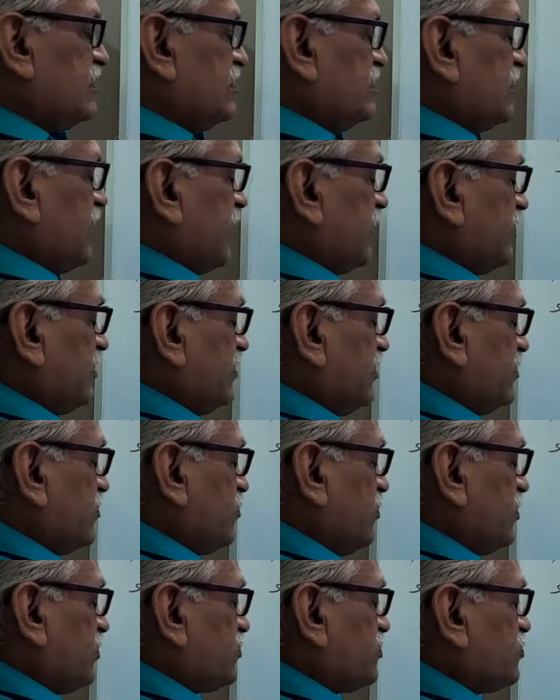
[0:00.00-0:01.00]
that is
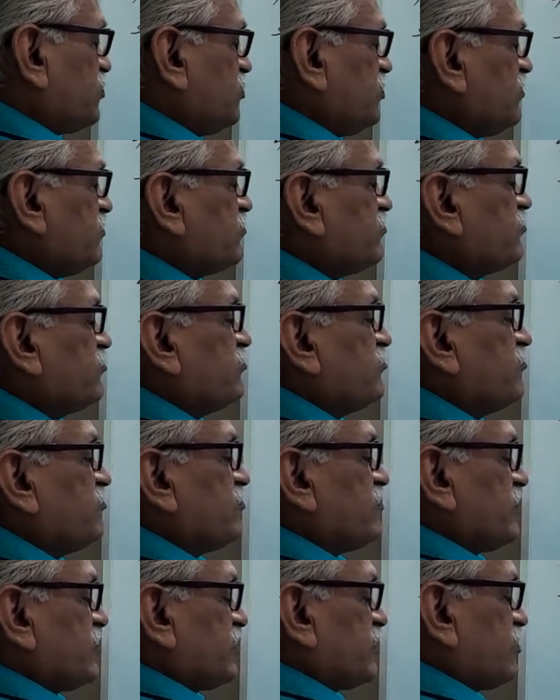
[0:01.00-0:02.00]
equals to
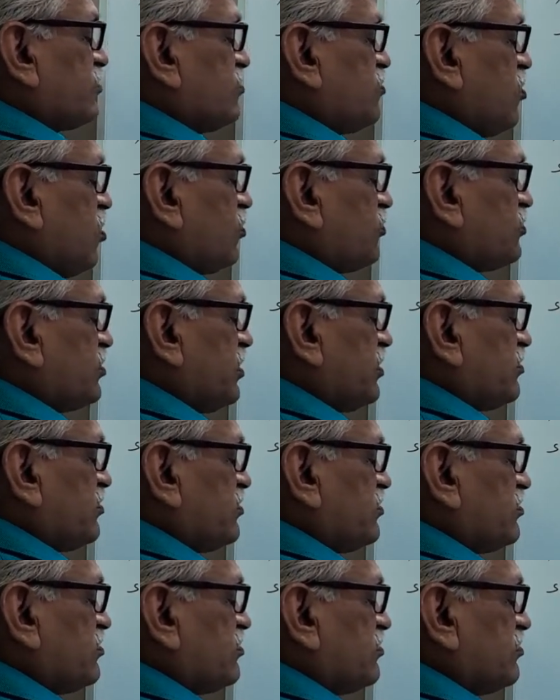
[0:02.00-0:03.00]
cos
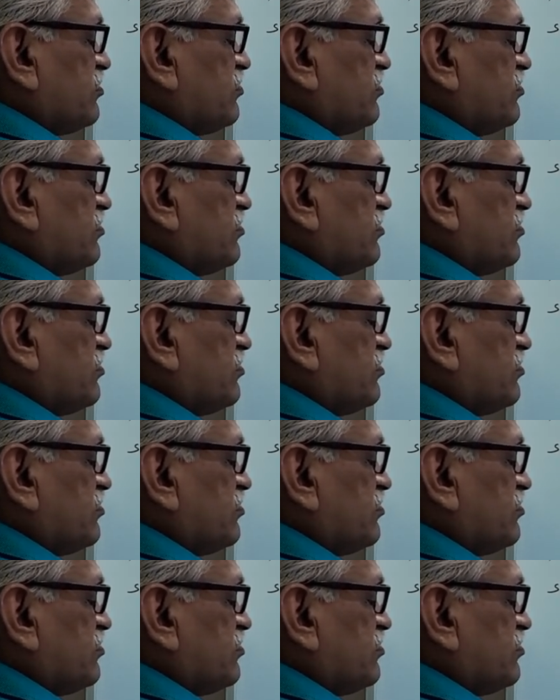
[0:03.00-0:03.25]
x